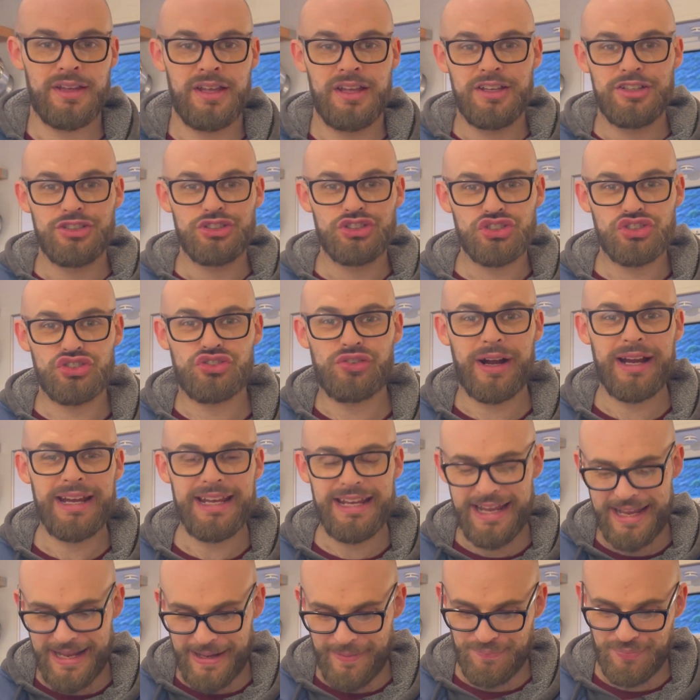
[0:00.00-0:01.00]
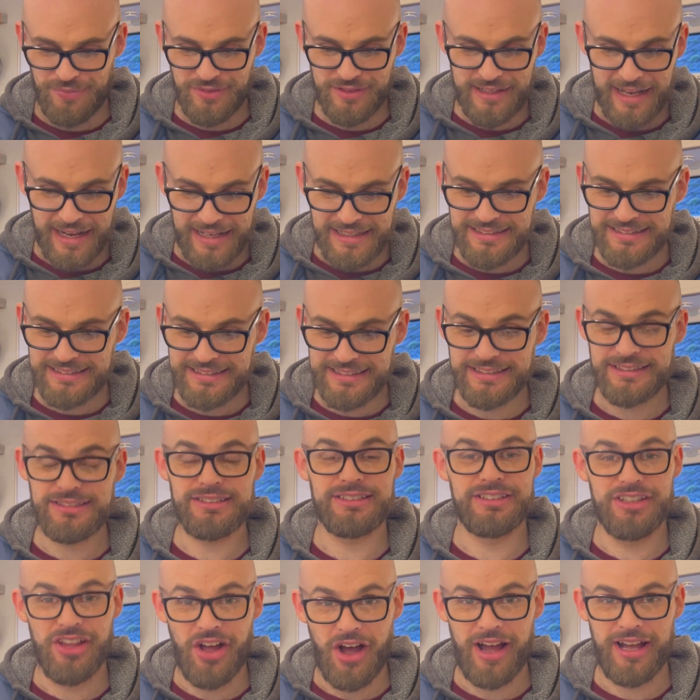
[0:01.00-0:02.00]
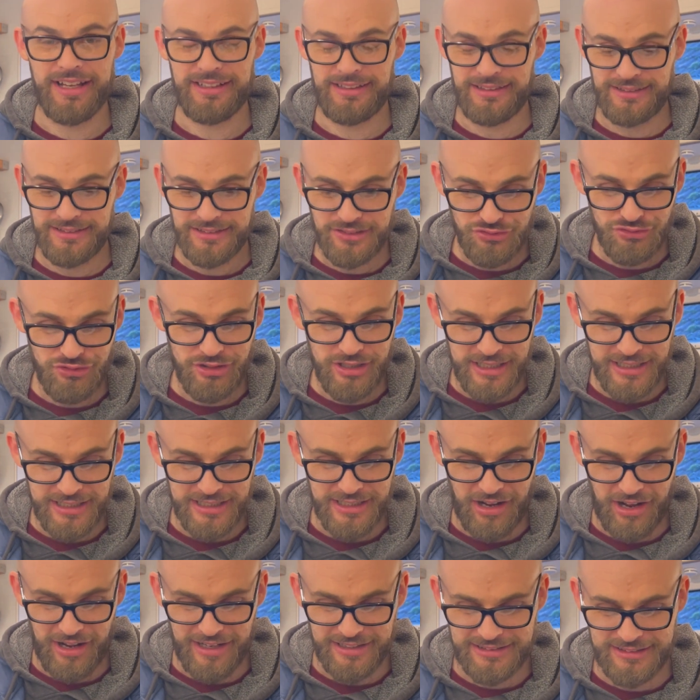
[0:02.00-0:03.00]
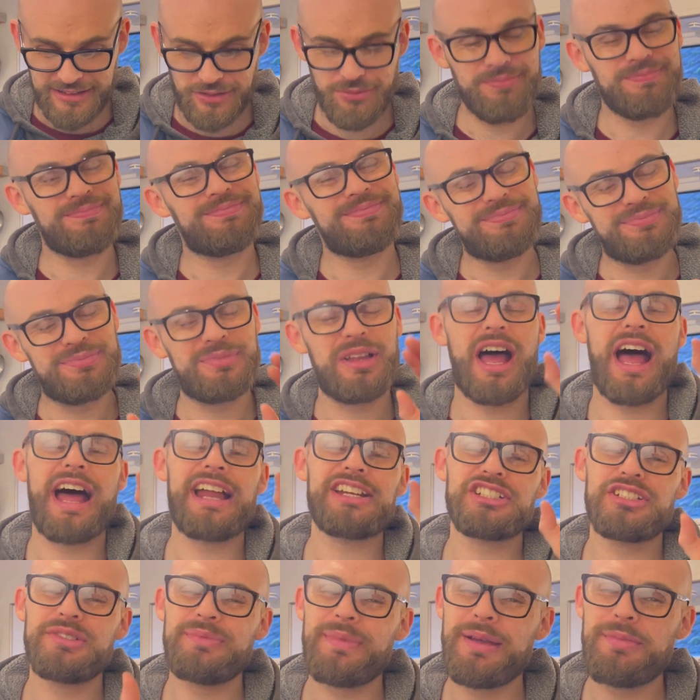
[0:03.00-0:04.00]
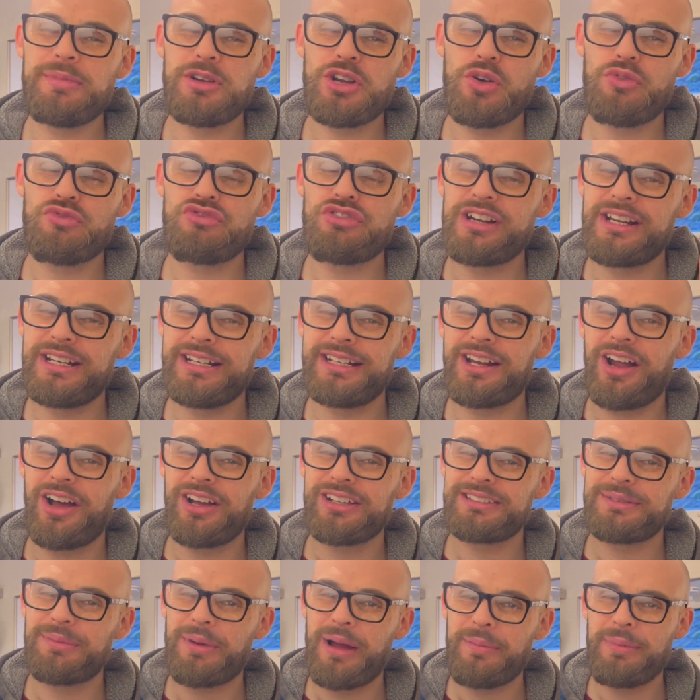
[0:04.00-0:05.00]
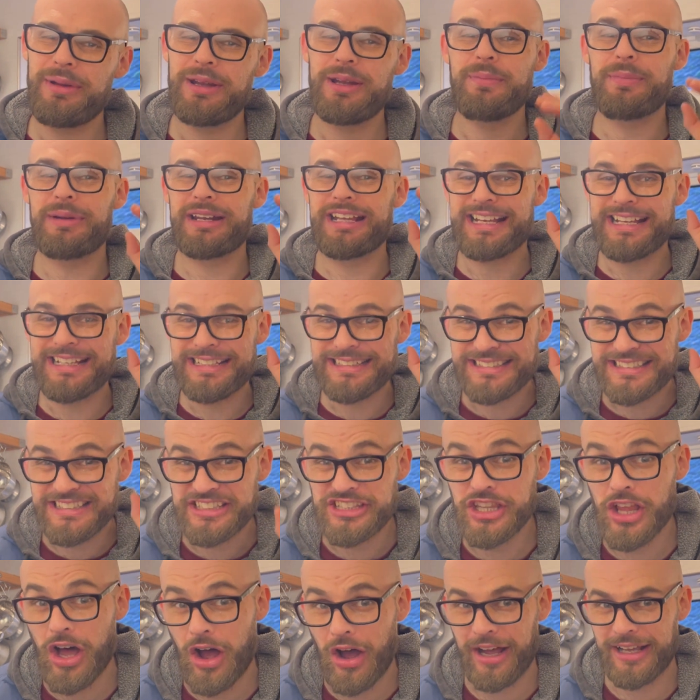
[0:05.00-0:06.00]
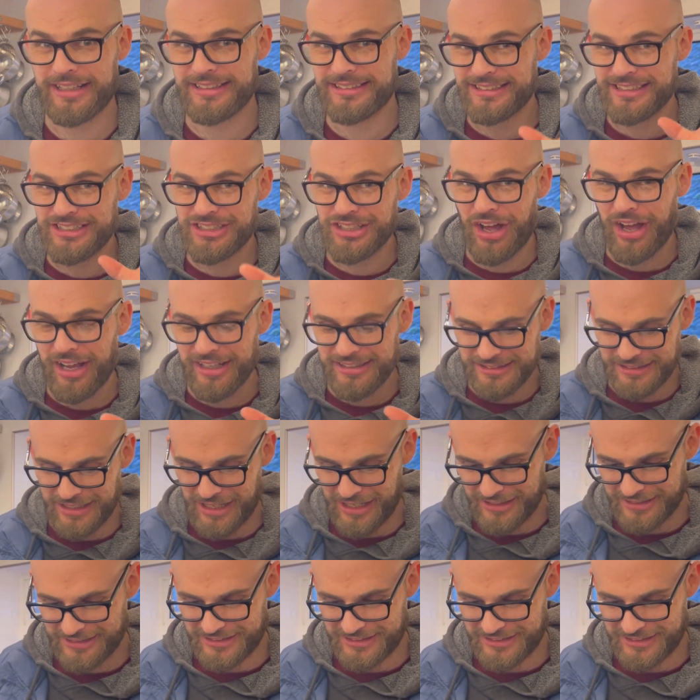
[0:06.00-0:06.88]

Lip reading: Straight in, taste is nice, really nice. Actually, maybe not really nice in my opinion, but it is nice. Nice.